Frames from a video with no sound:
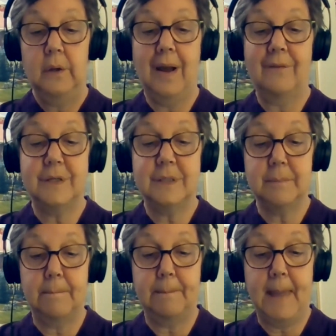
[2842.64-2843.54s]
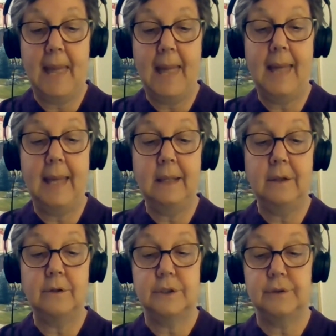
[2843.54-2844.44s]
you have to
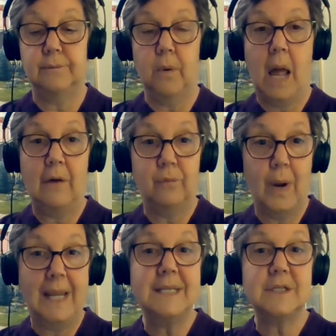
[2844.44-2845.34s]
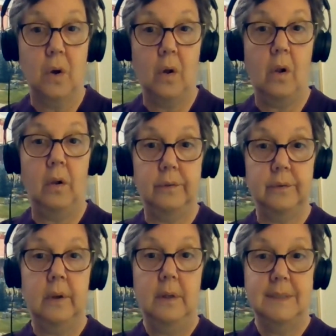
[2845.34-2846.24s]
pay to have waste hauled,
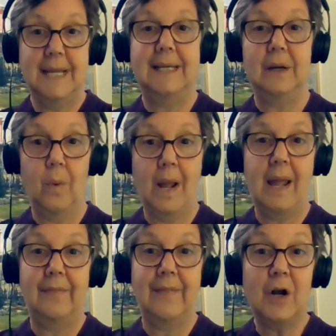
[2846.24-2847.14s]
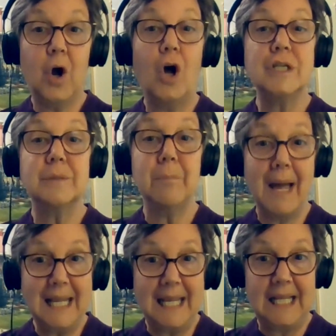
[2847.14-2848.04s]
taken away. That costs
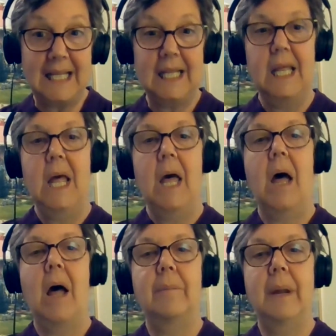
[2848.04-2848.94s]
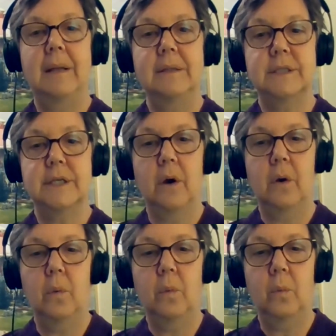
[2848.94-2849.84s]
money. And
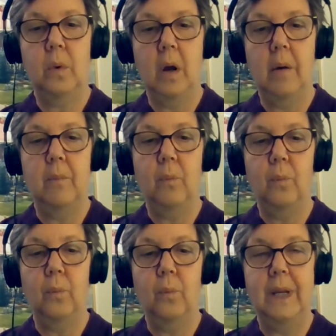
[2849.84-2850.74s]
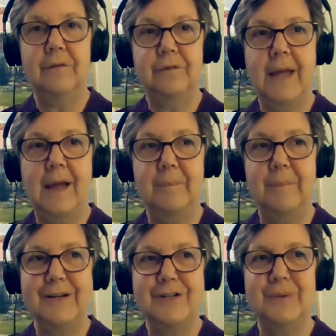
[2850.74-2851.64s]
so we have found
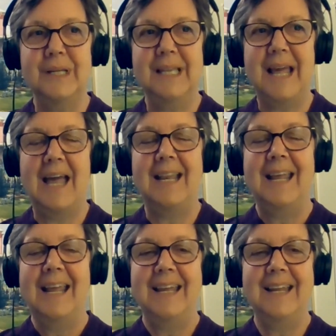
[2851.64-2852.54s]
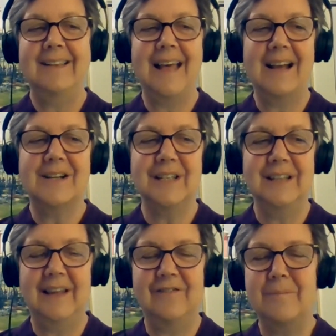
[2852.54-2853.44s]
by doing that, it is actually,
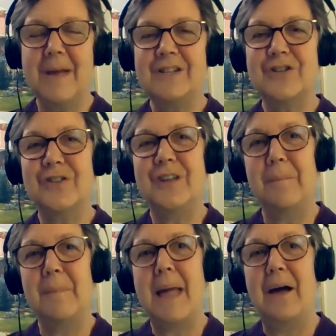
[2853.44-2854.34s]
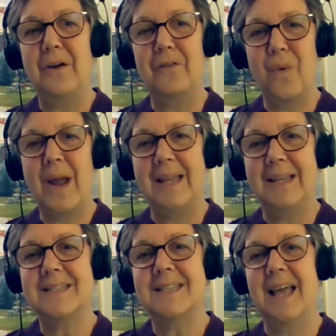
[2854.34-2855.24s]
they've measured the amount of
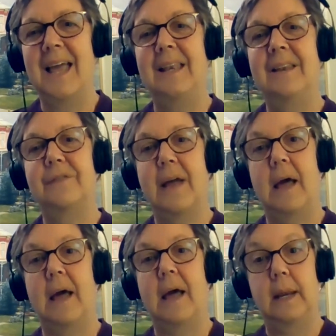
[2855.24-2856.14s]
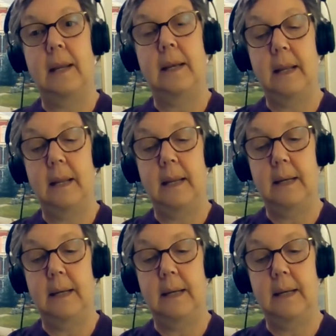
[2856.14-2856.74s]
waste and found that it